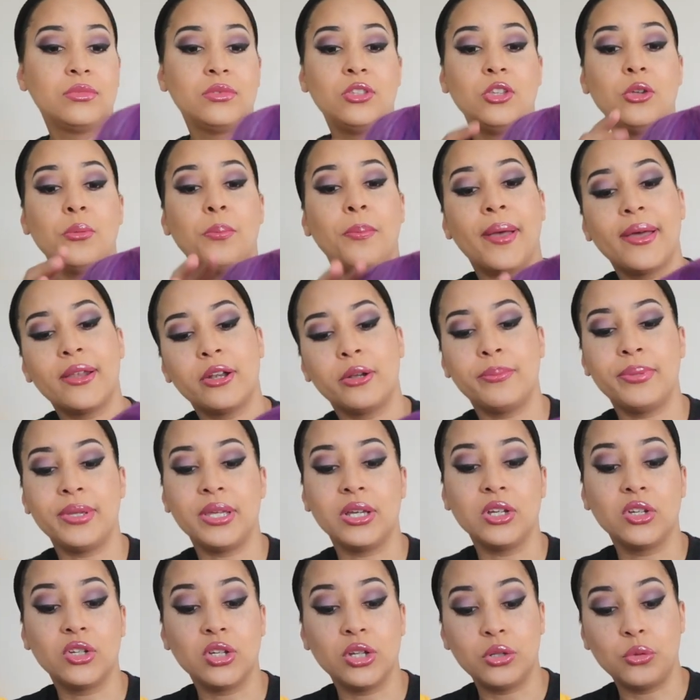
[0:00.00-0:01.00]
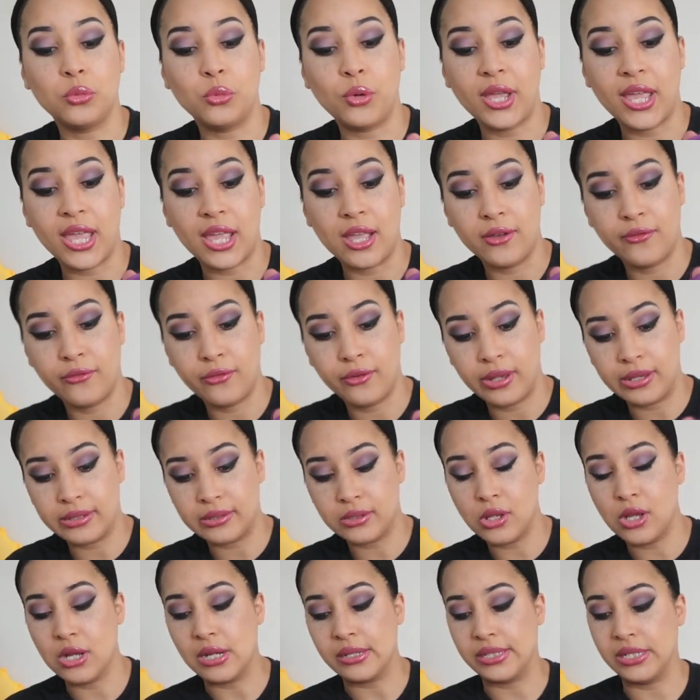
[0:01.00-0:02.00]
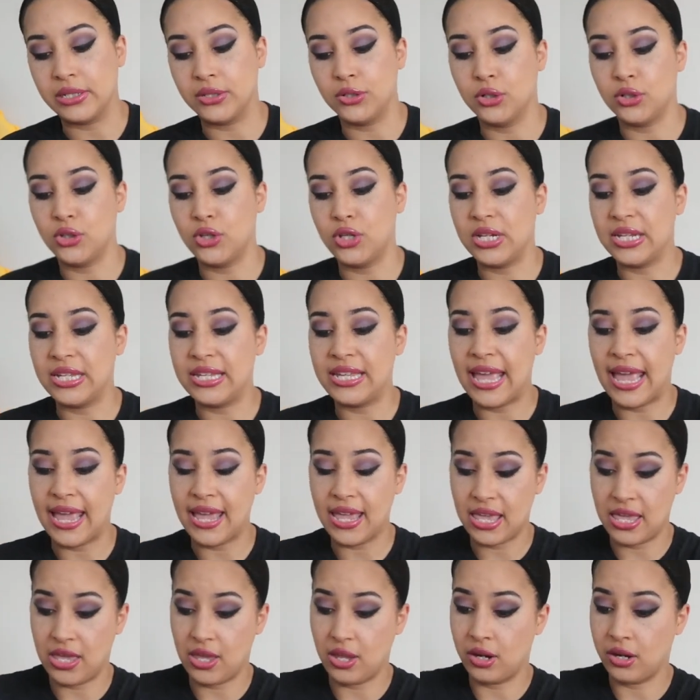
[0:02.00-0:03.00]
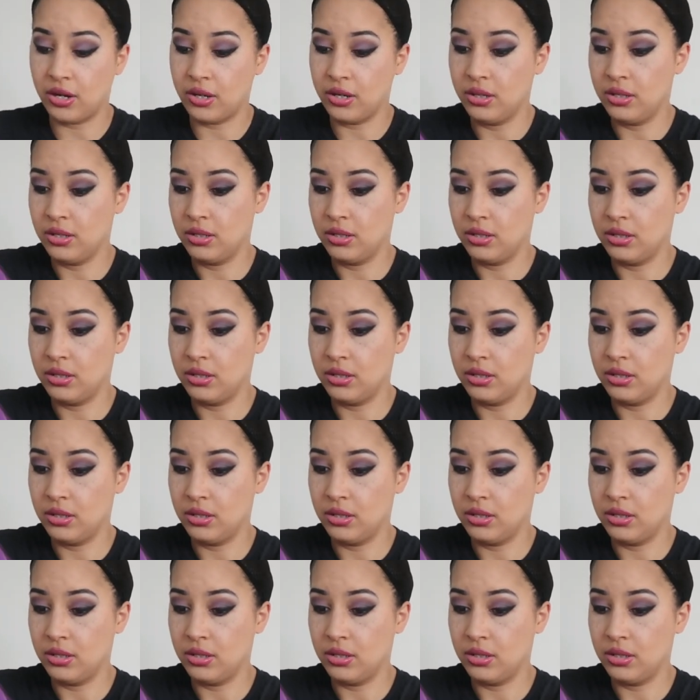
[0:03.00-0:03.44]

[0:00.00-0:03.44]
You better be a good wig for as long as it took you to get here.